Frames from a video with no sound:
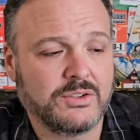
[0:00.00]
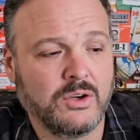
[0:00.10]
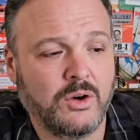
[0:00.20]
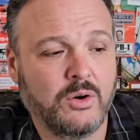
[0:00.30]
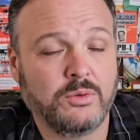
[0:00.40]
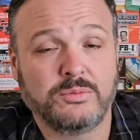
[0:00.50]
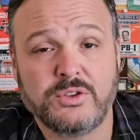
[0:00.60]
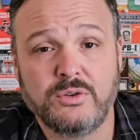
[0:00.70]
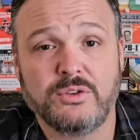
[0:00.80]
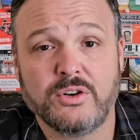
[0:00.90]
So
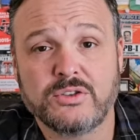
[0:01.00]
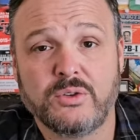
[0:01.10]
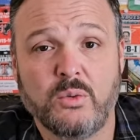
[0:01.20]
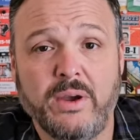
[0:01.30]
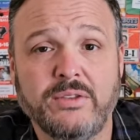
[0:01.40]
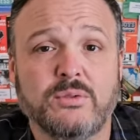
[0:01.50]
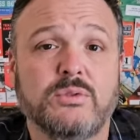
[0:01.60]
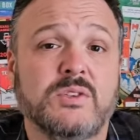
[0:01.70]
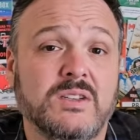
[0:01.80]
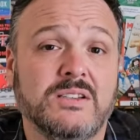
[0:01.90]
2/3 of the way
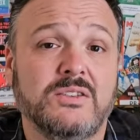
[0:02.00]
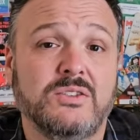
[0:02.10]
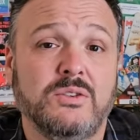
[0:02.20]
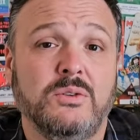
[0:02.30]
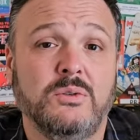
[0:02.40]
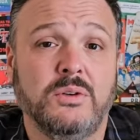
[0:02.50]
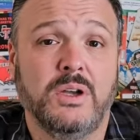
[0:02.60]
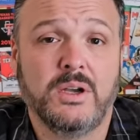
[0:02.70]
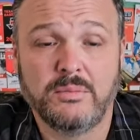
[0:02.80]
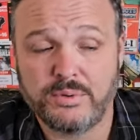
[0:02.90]
through, 6-2,
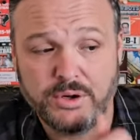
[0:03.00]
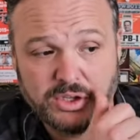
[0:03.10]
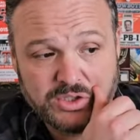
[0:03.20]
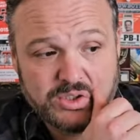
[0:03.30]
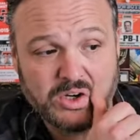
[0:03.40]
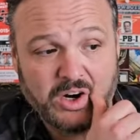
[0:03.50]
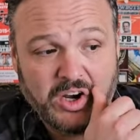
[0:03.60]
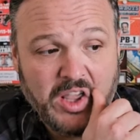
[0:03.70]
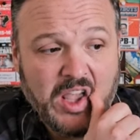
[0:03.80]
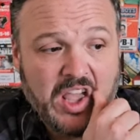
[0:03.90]
pretty good start.